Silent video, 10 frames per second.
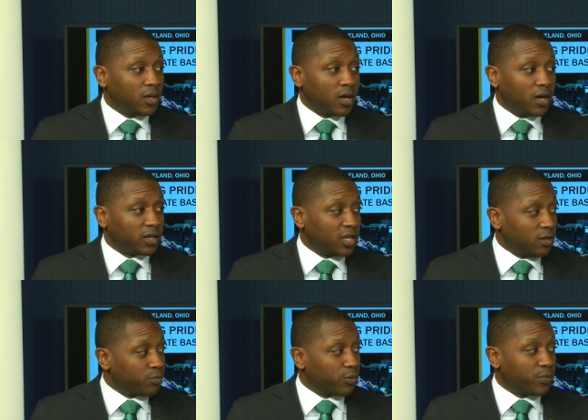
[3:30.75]

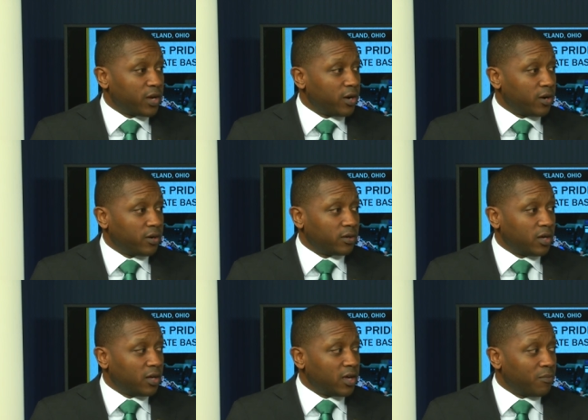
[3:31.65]
getting prepared
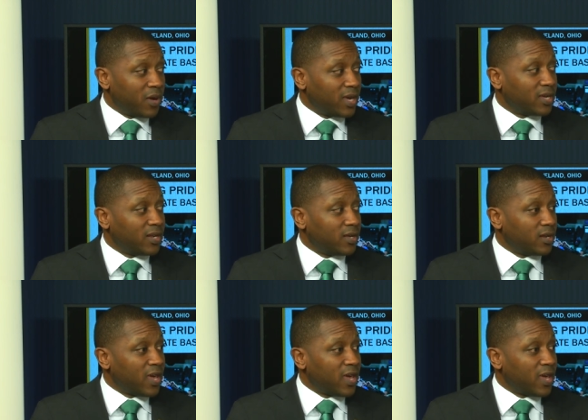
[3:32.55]
and making it